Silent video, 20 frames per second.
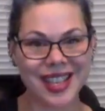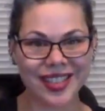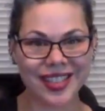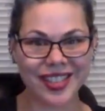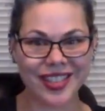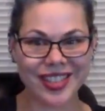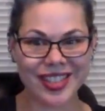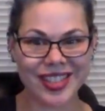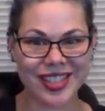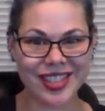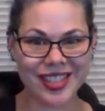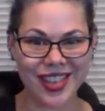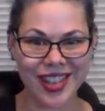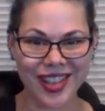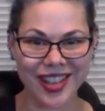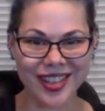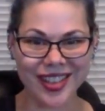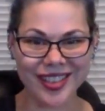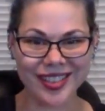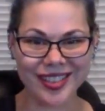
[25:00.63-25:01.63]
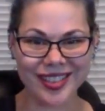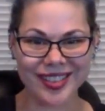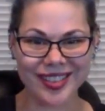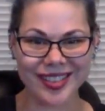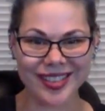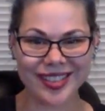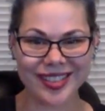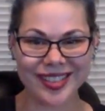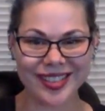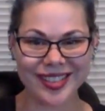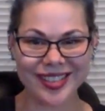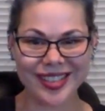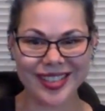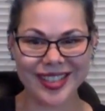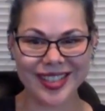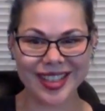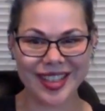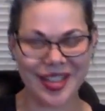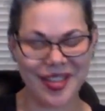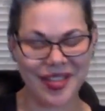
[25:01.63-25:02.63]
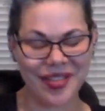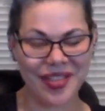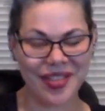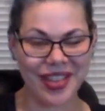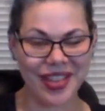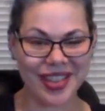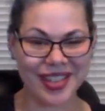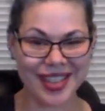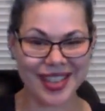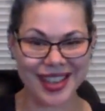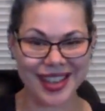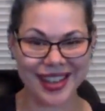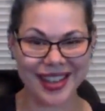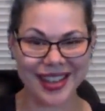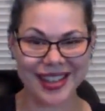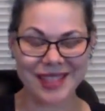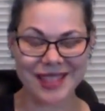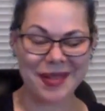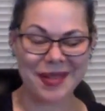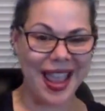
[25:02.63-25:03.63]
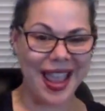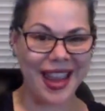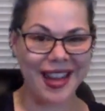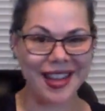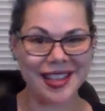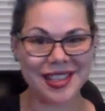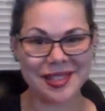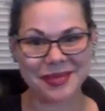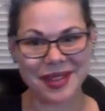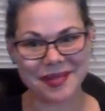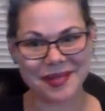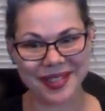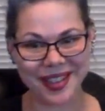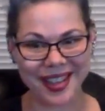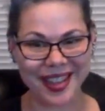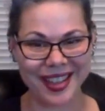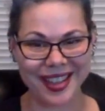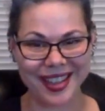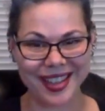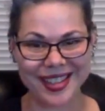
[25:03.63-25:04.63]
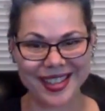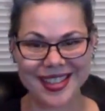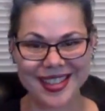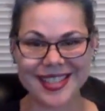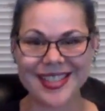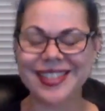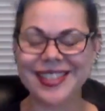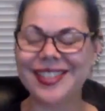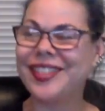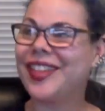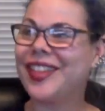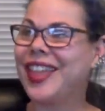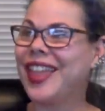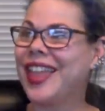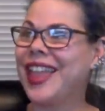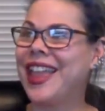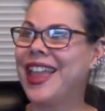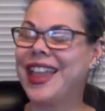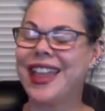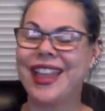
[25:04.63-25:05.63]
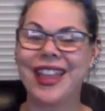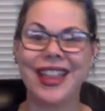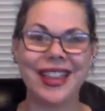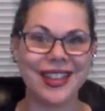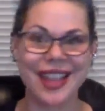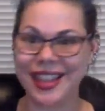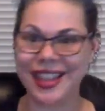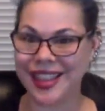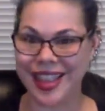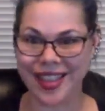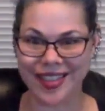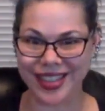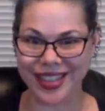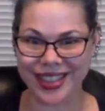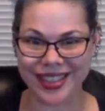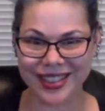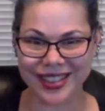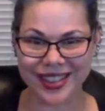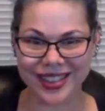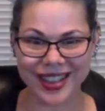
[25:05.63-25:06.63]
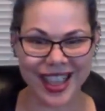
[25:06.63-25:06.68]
downloaded the song. I'm very awesome. excited. Thank it's you. been added to my playlist, and Great. I love it.